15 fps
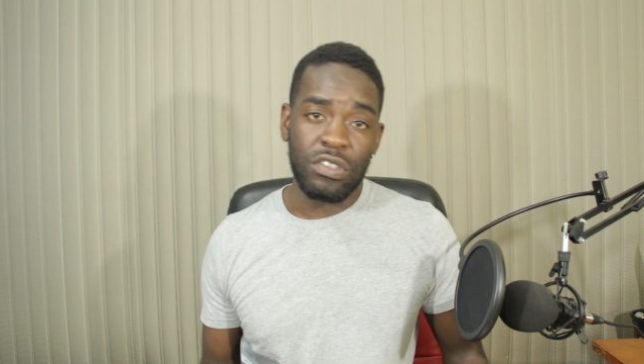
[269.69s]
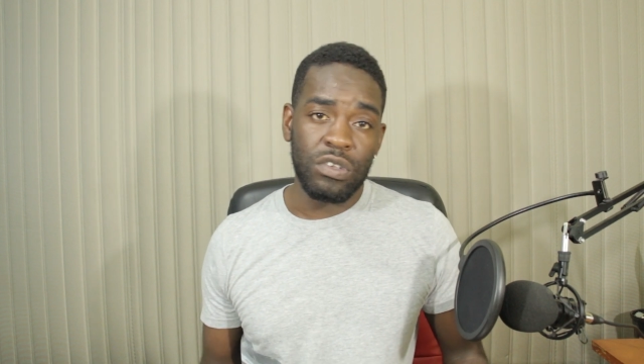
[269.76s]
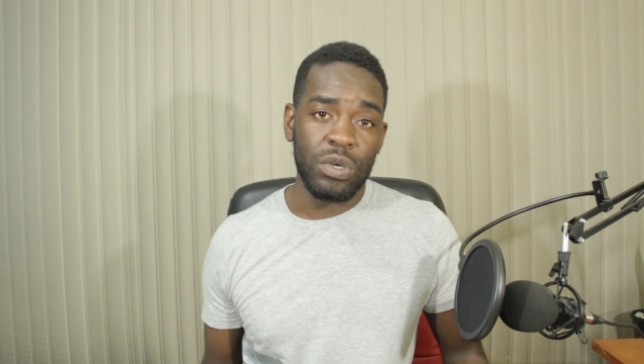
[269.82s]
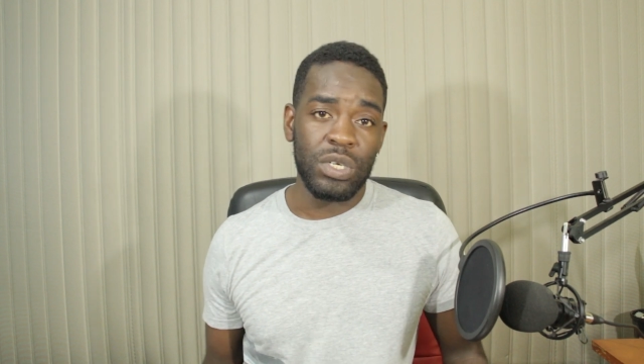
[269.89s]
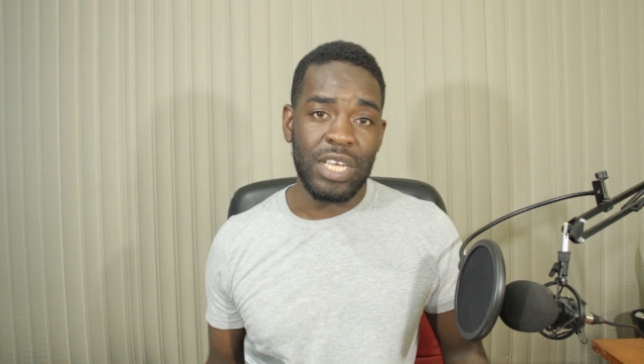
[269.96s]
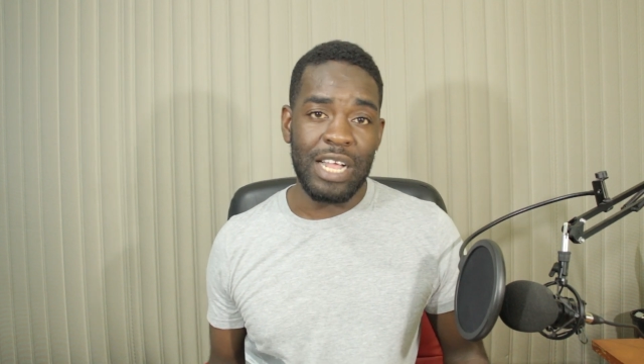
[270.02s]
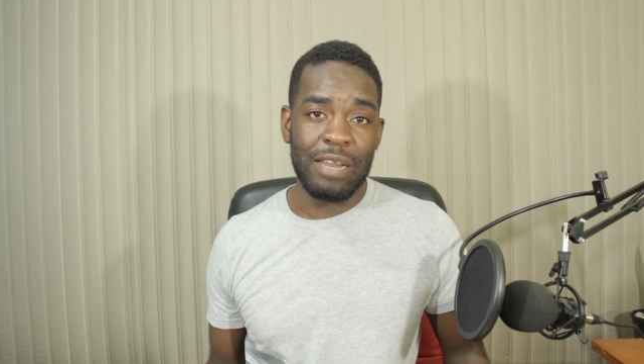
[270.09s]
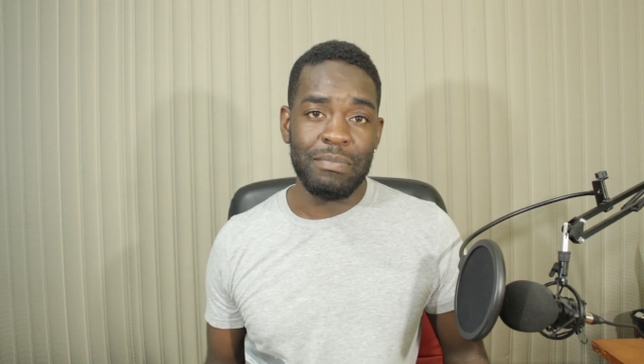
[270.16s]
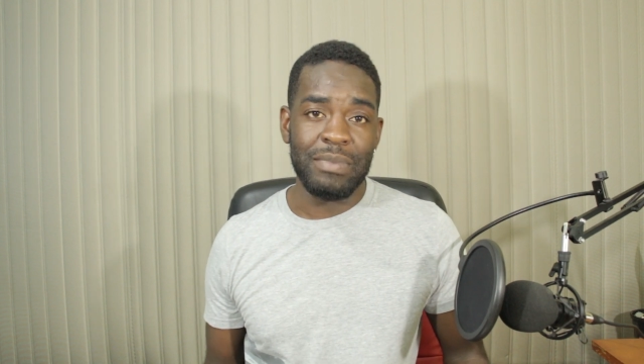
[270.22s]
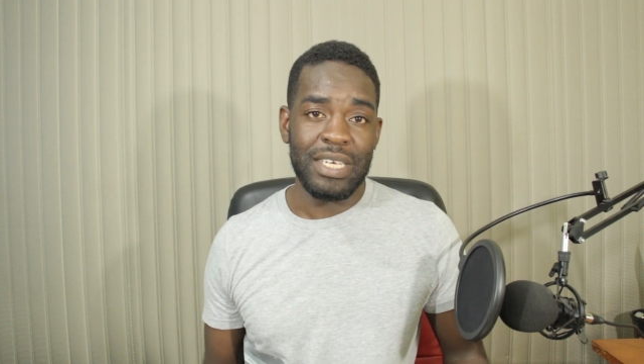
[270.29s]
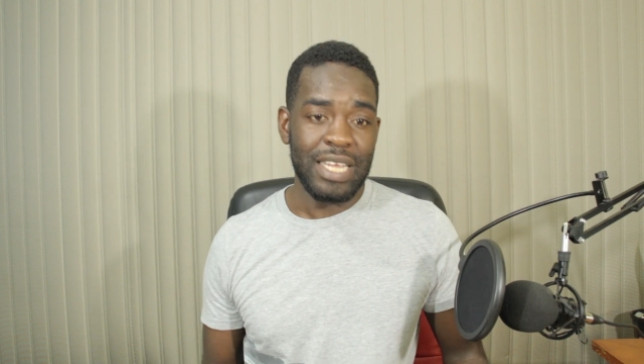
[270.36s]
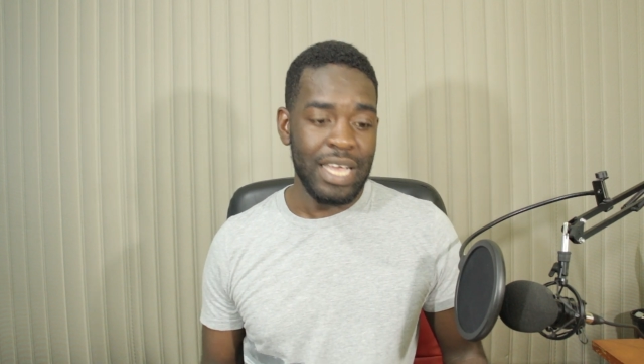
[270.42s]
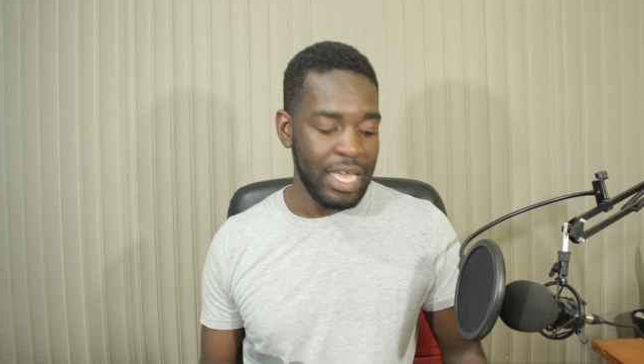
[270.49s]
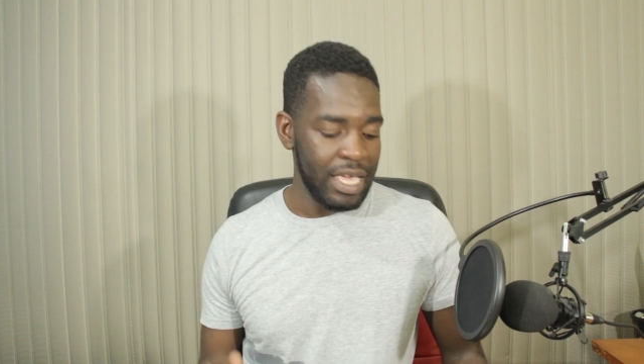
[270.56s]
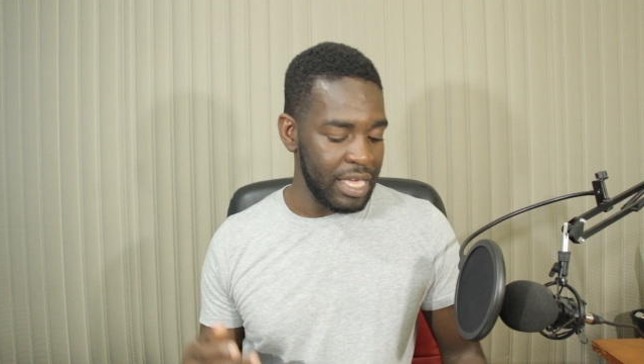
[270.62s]
social
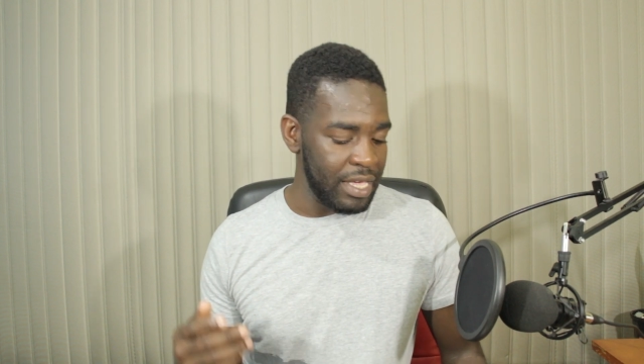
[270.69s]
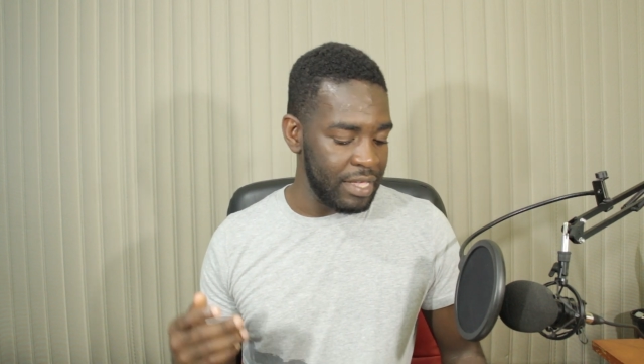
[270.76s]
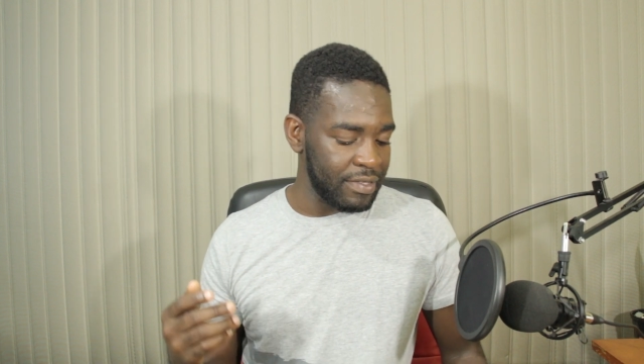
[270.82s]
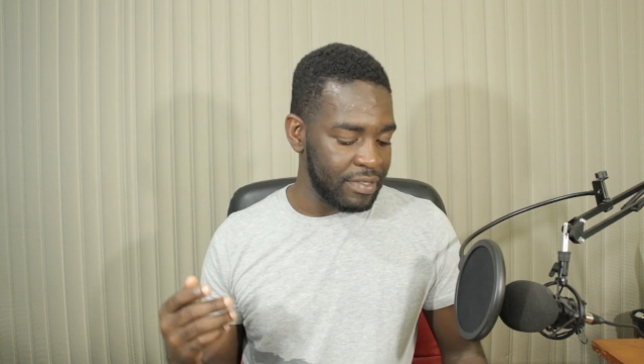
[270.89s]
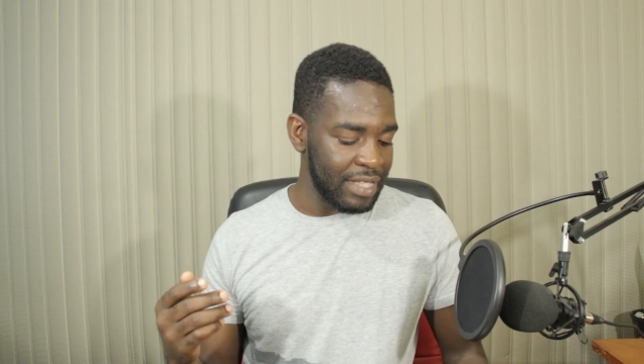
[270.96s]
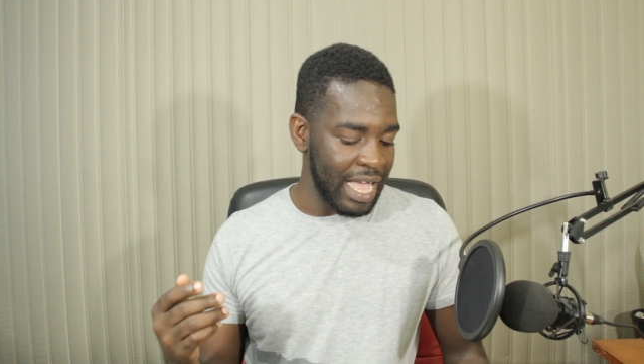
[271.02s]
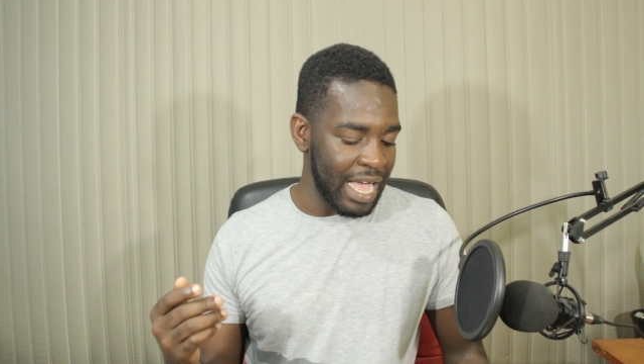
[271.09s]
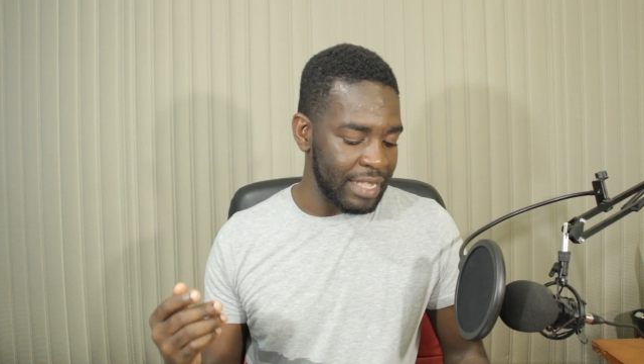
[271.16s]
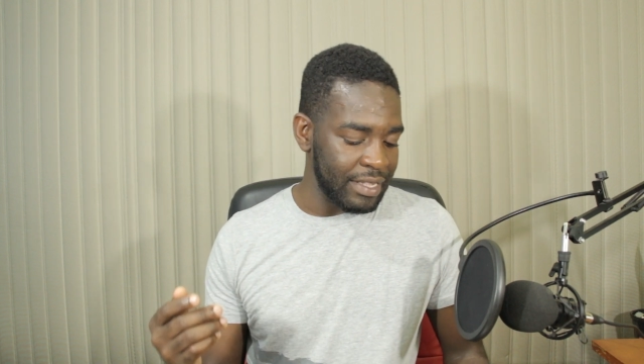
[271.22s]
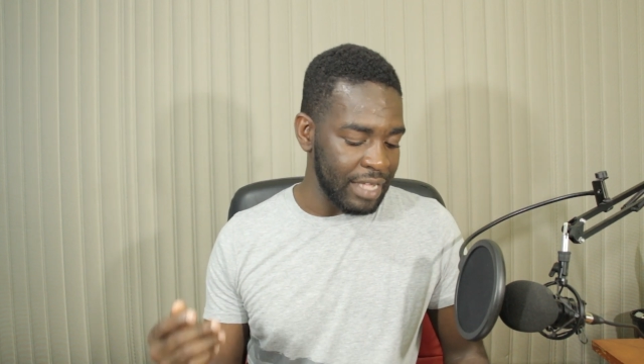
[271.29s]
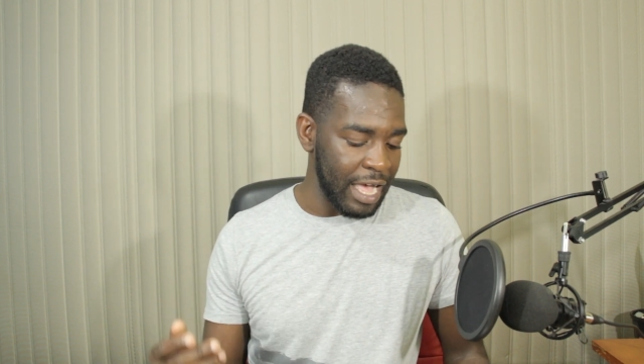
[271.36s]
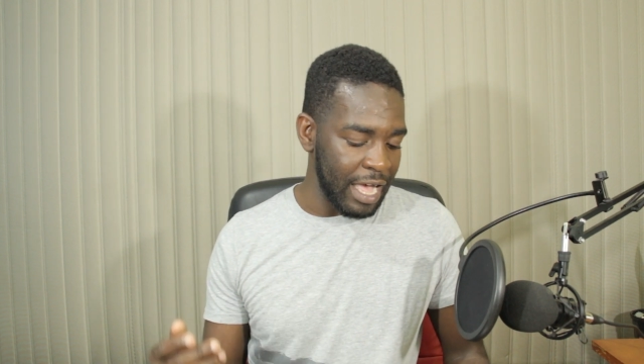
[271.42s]
media is that